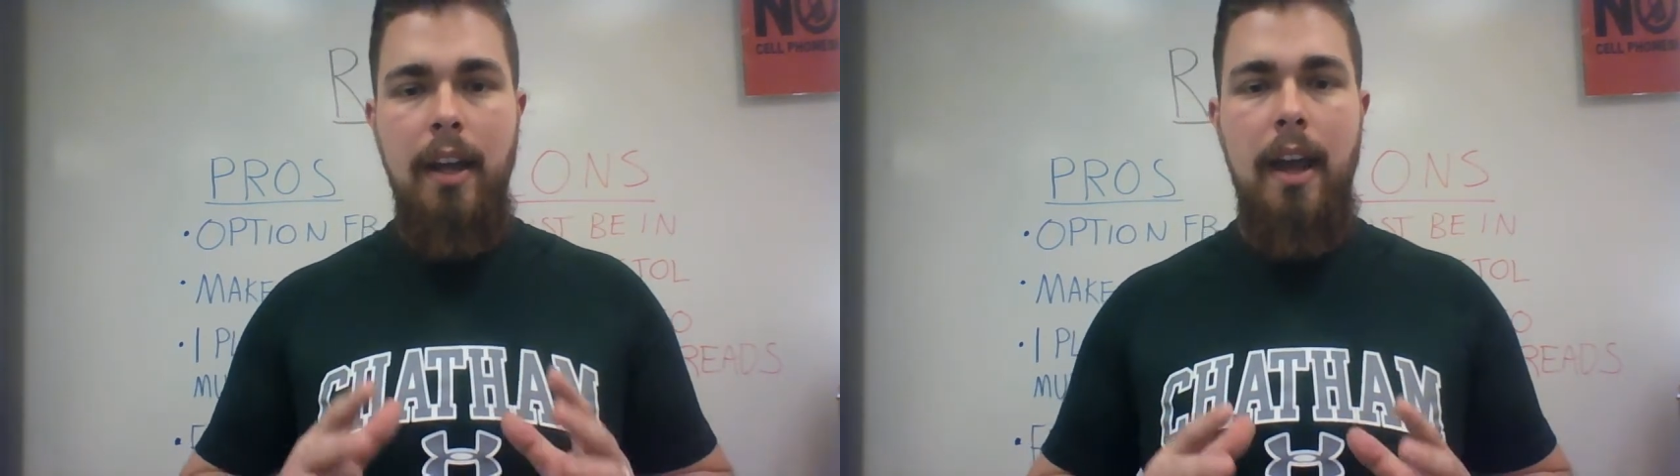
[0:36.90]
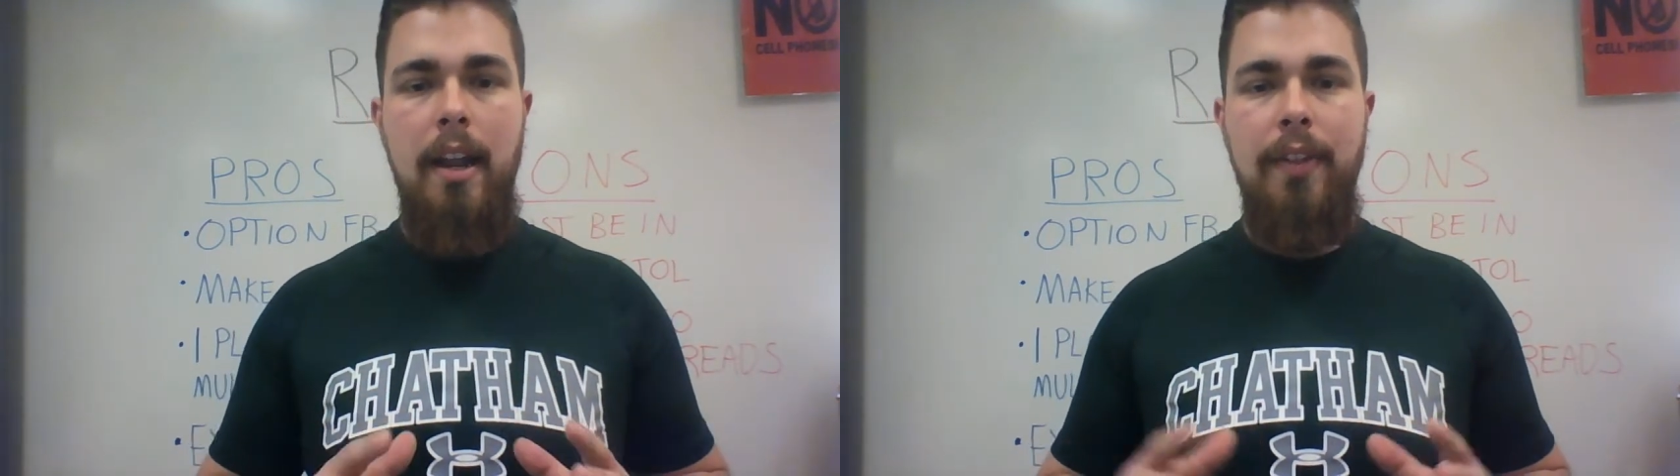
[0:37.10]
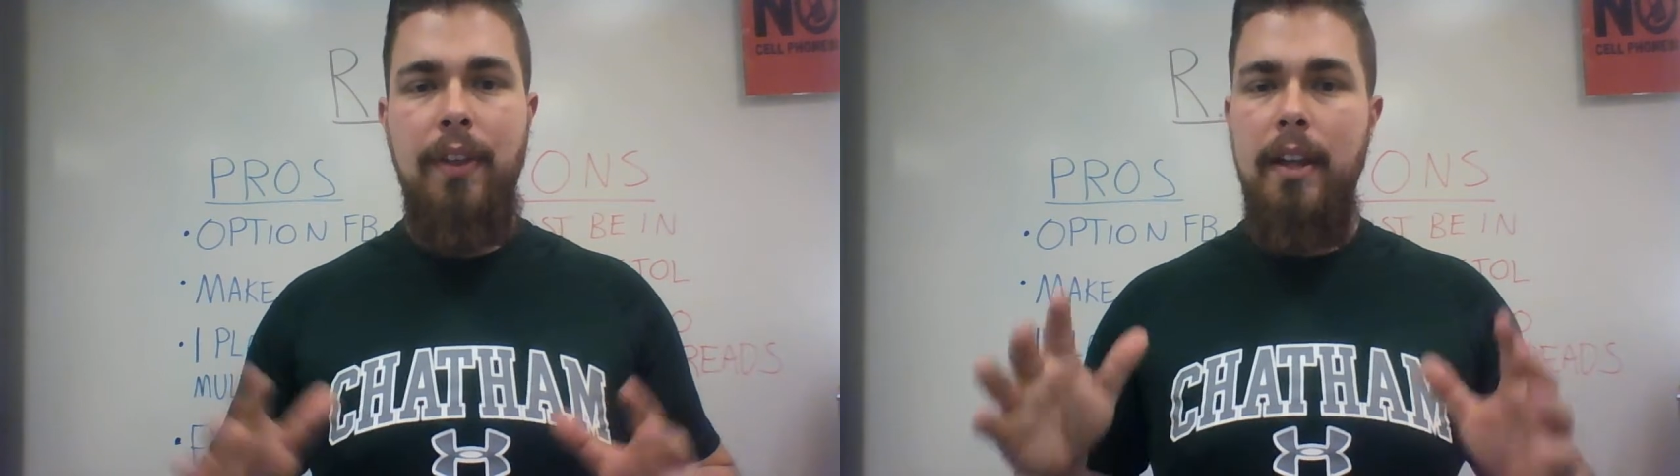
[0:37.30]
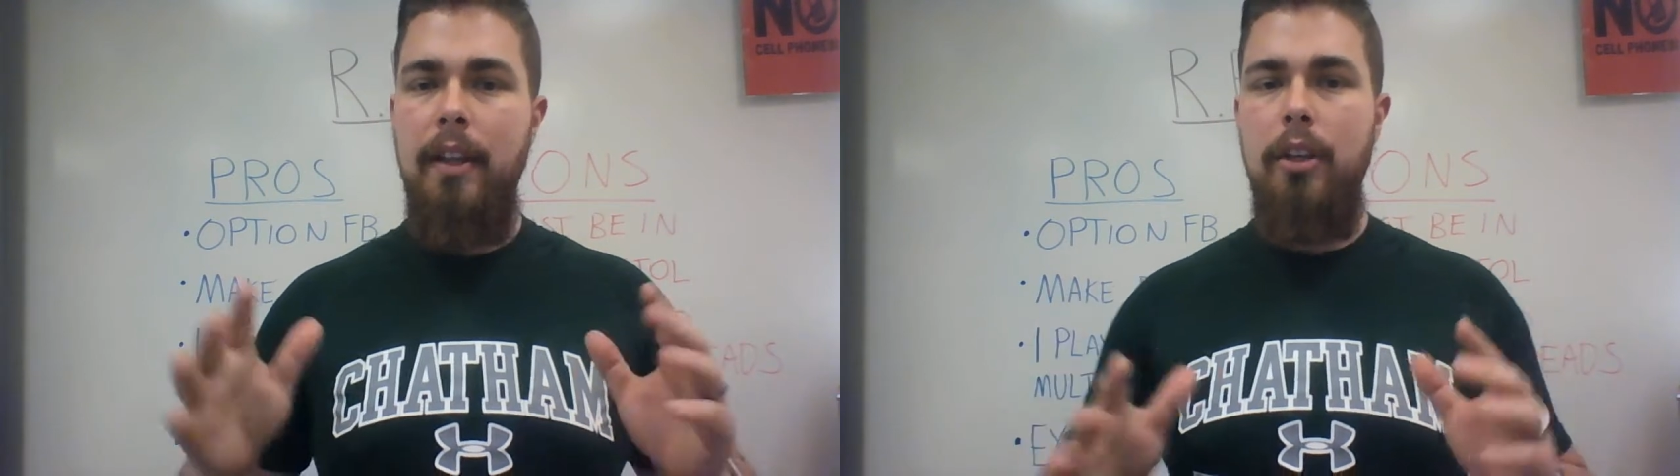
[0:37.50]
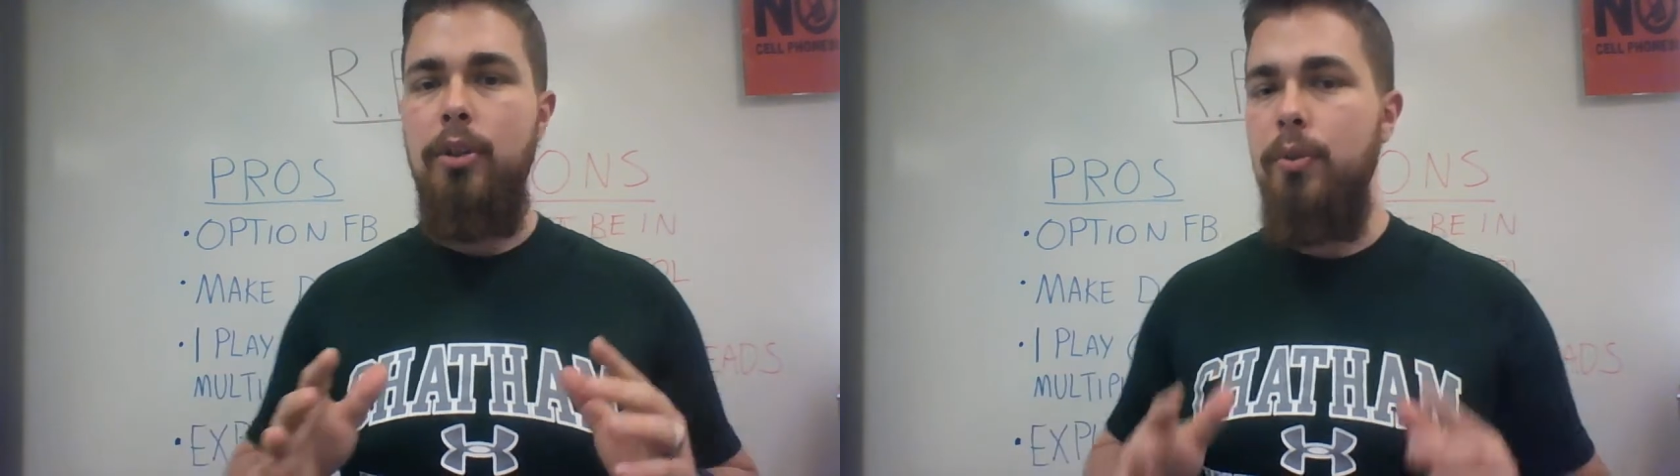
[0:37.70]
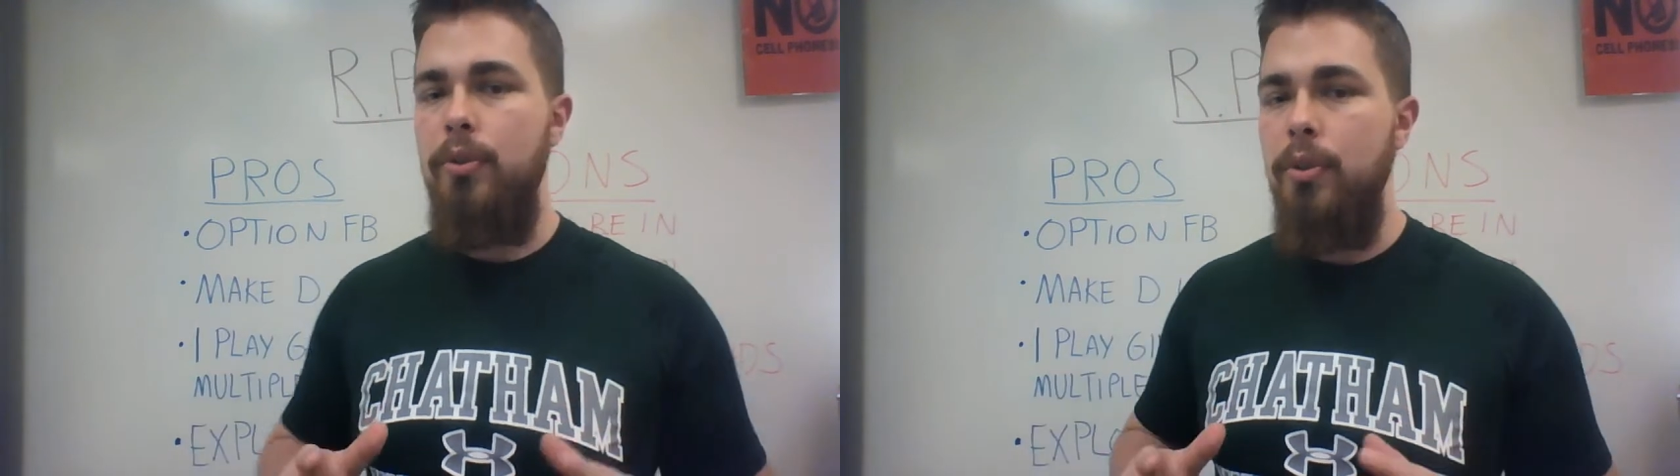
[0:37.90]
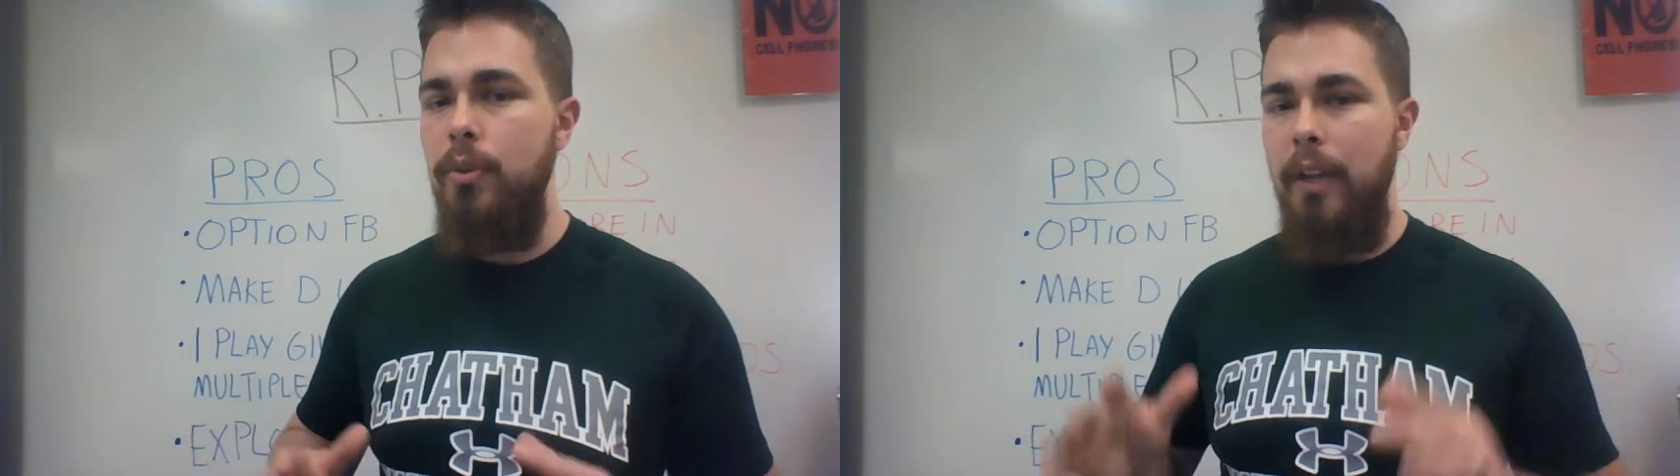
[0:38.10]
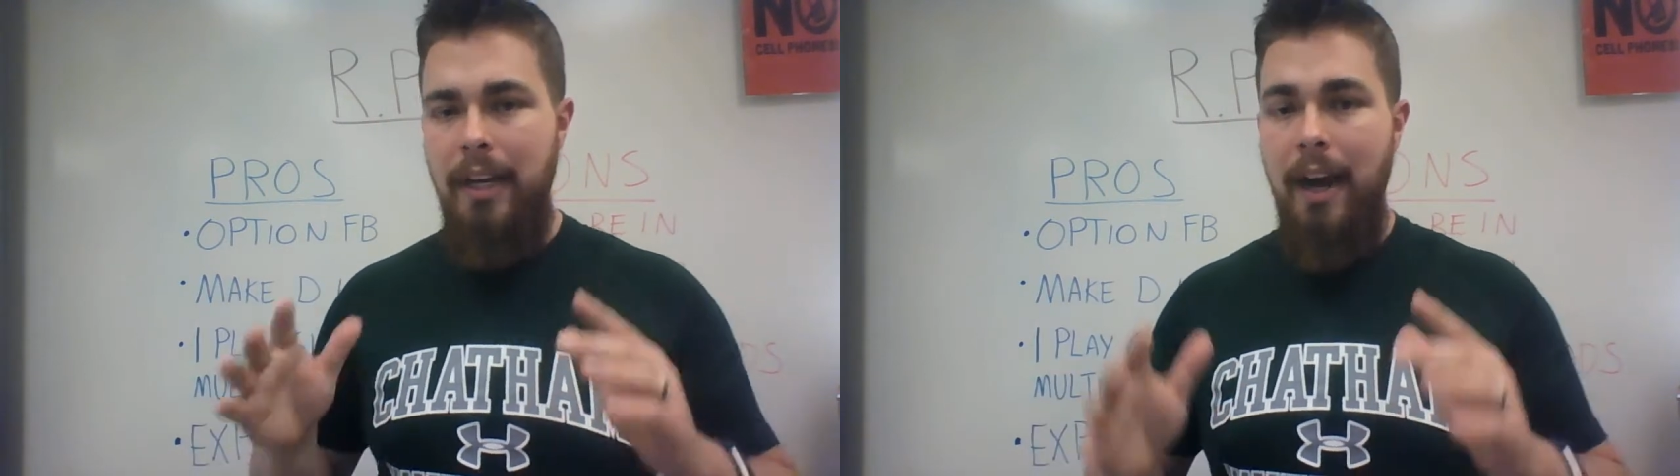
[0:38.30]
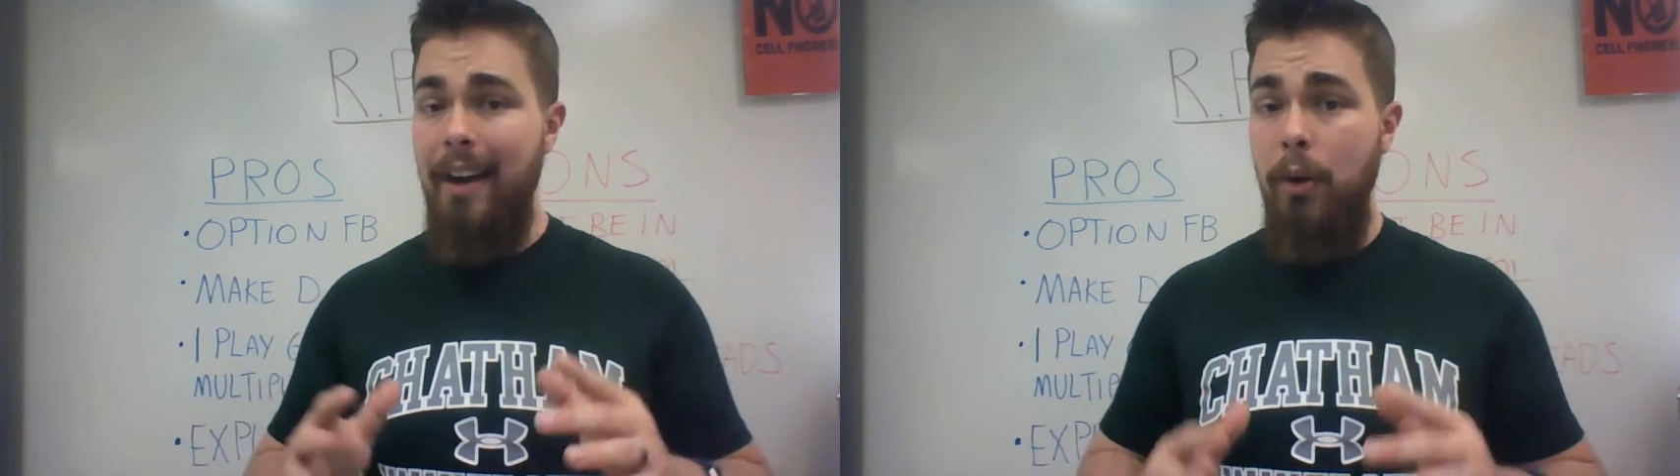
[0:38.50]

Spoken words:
anything that you do that not